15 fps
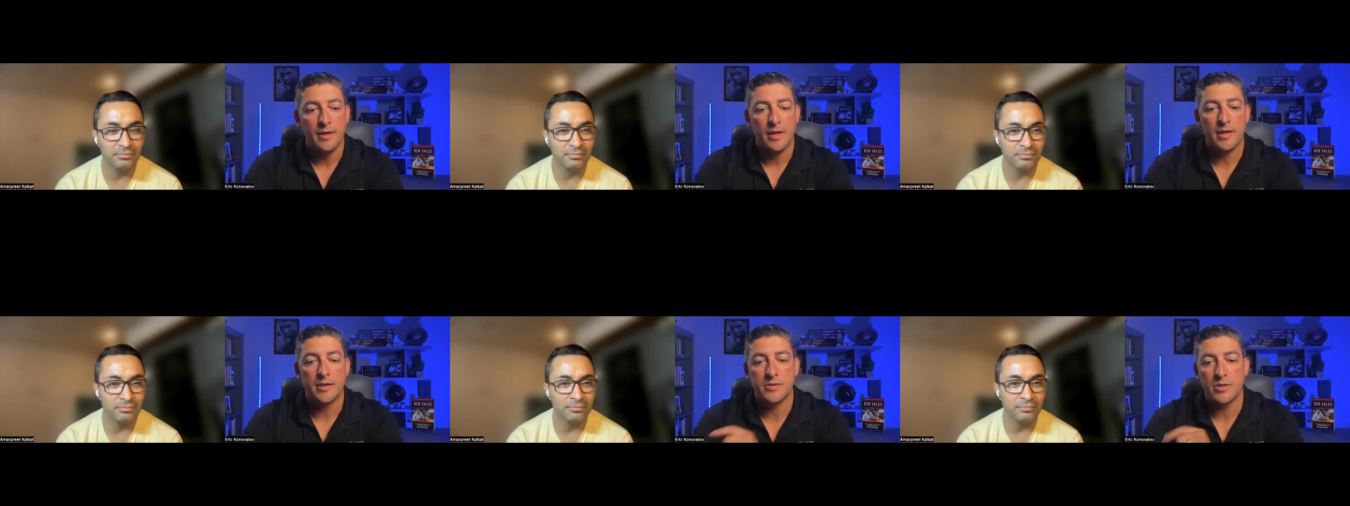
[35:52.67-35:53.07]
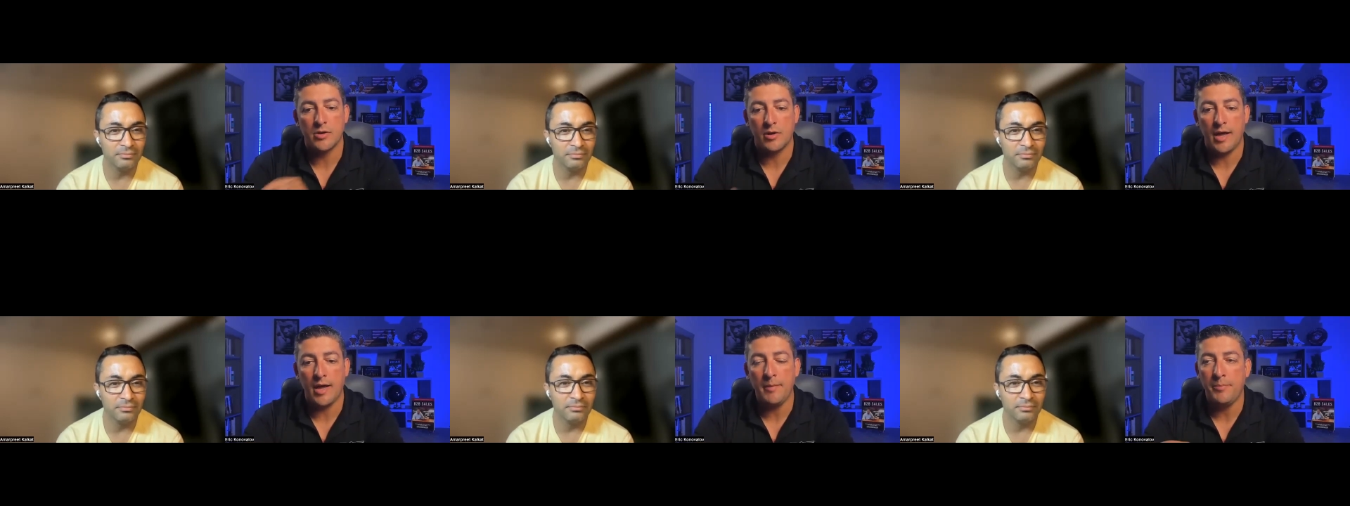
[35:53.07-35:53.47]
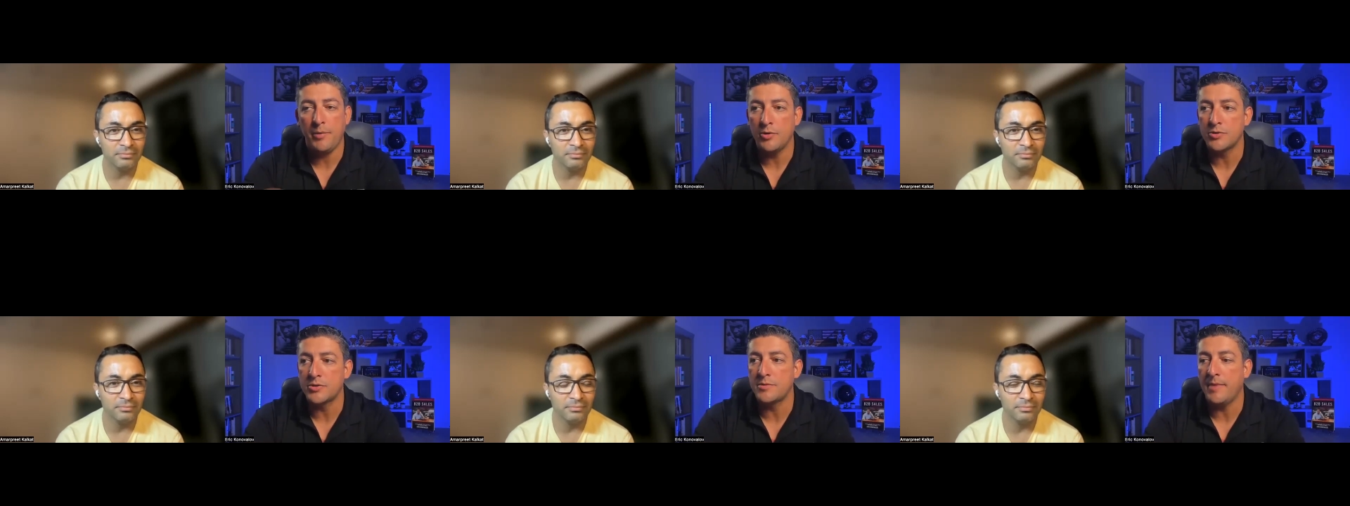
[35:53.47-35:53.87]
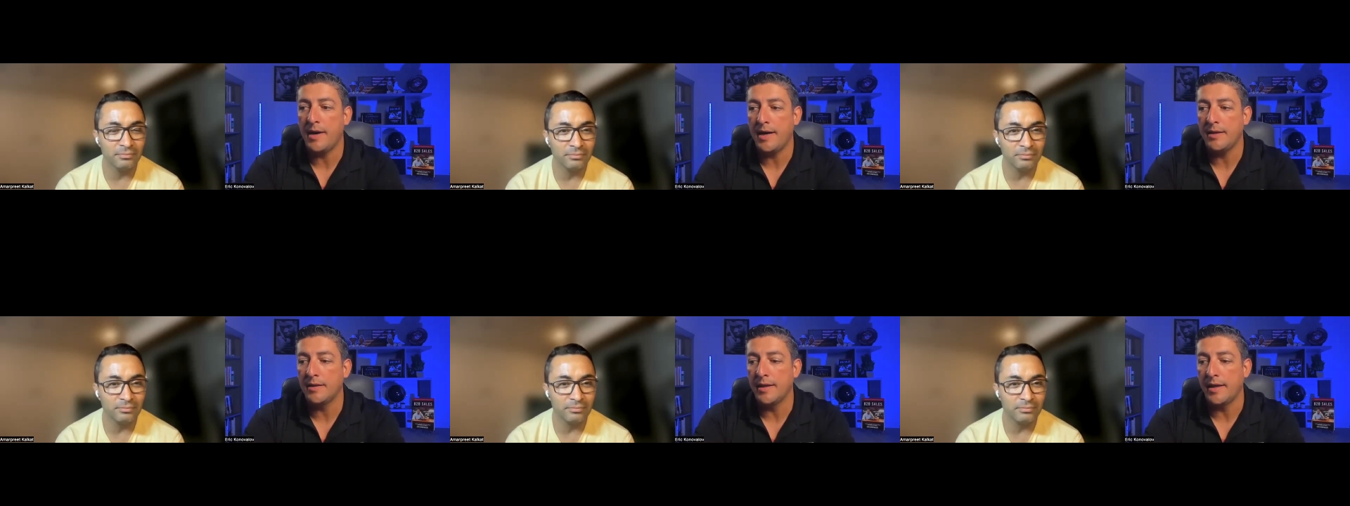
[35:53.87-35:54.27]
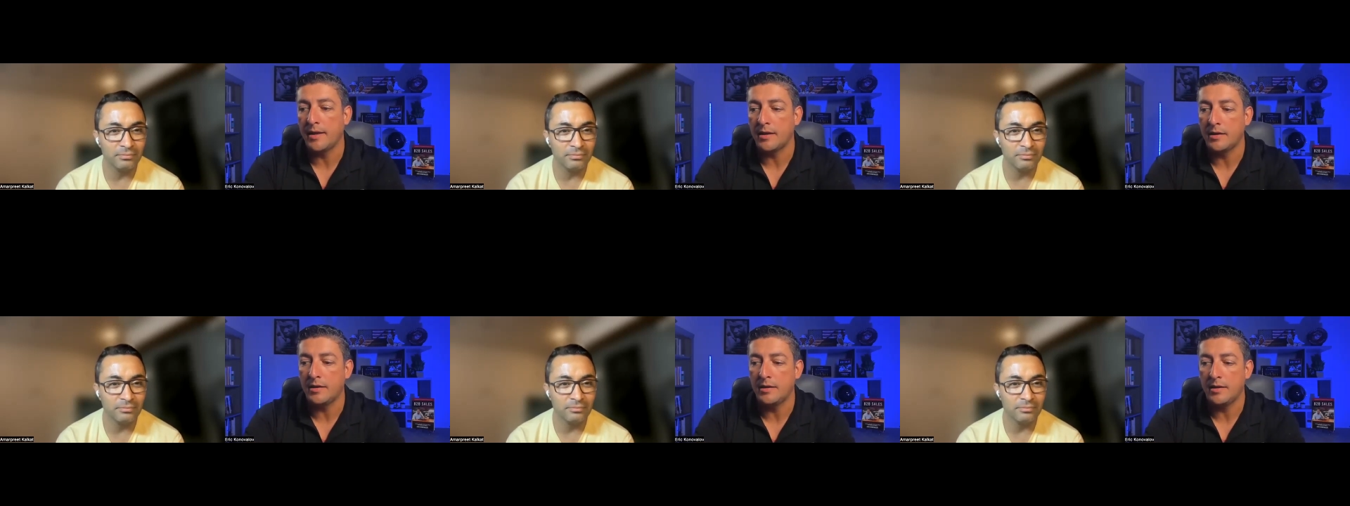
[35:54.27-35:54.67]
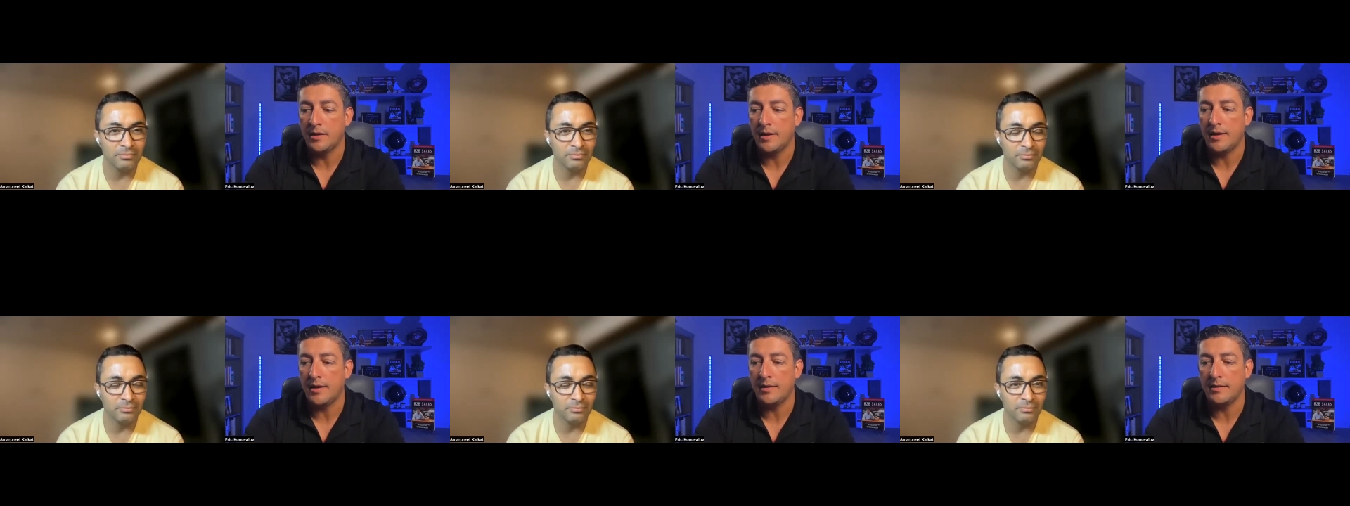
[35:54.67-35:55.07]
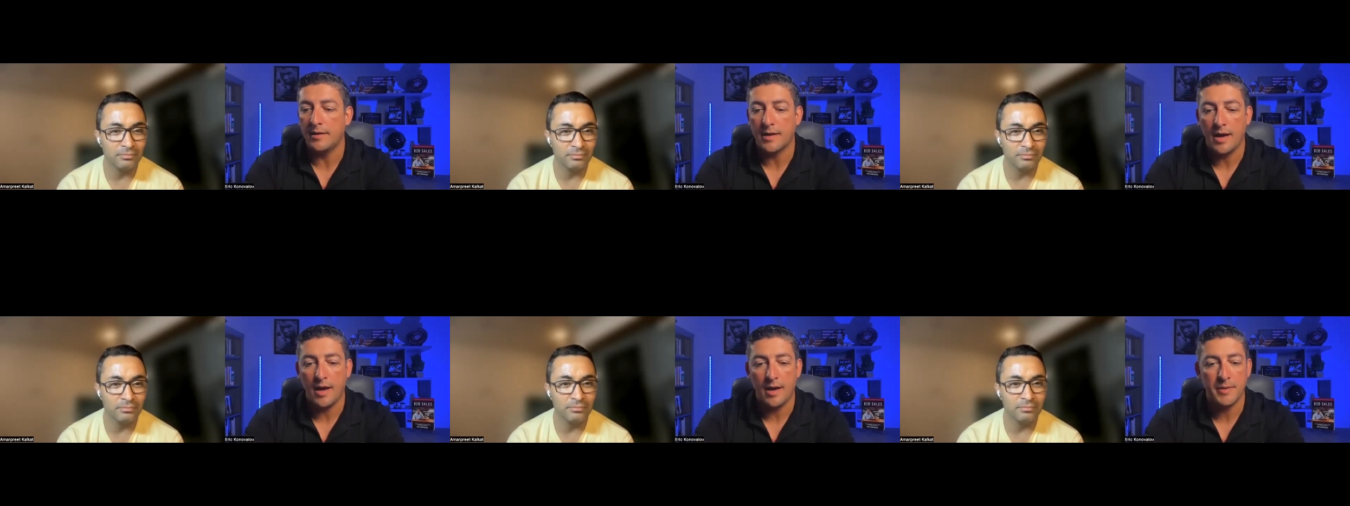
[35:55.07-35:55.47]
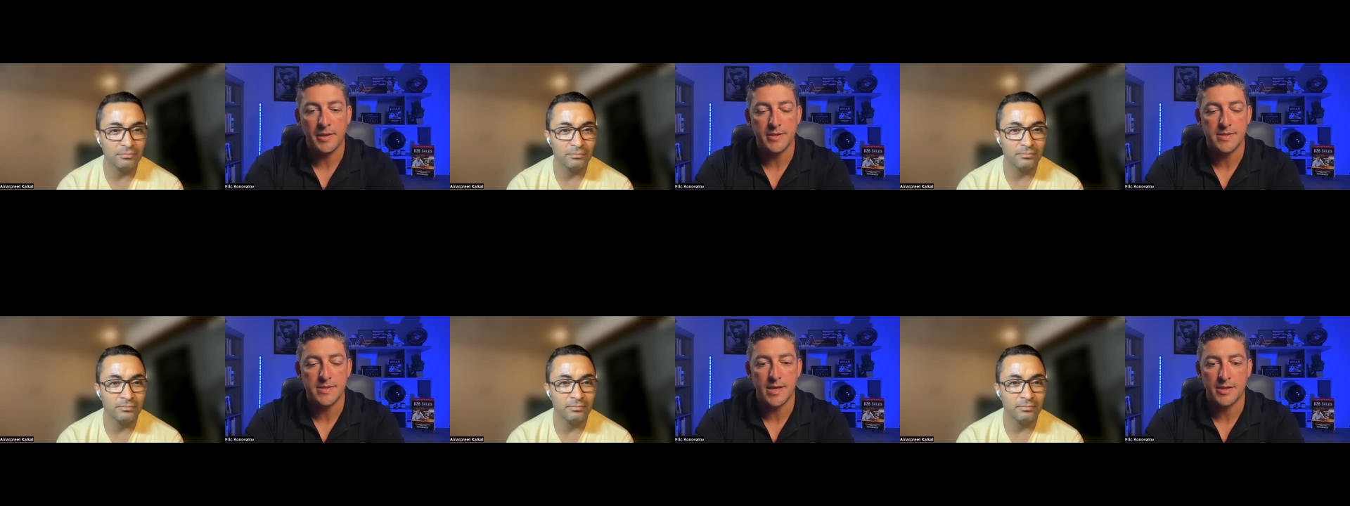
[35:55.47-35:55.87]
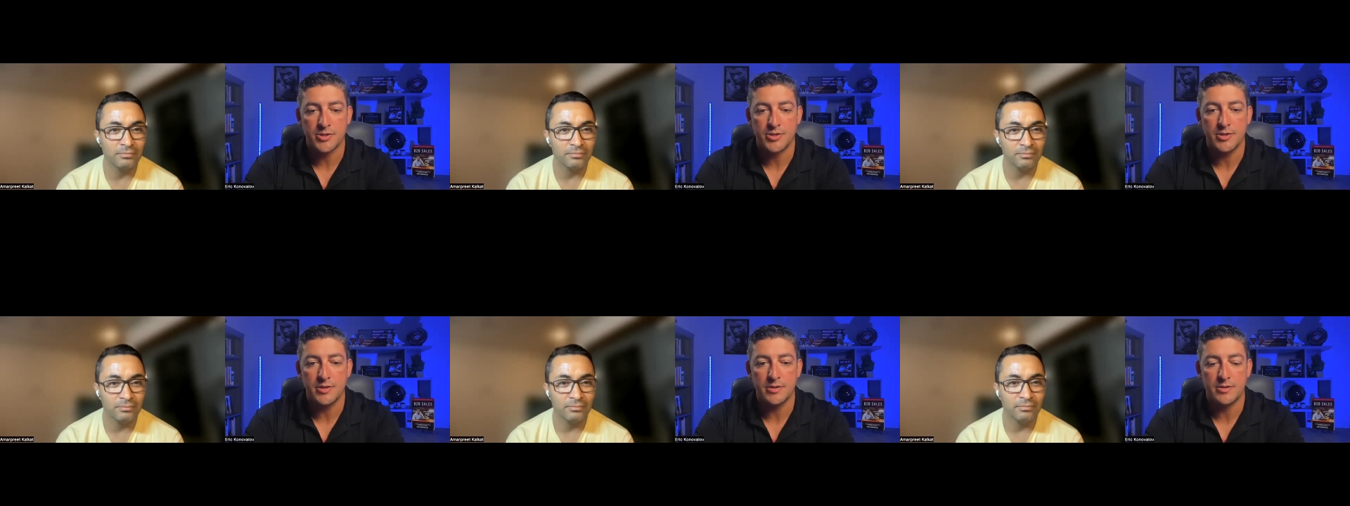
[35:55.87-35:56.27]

Speaker 1: and so i'll post my link in the comments section.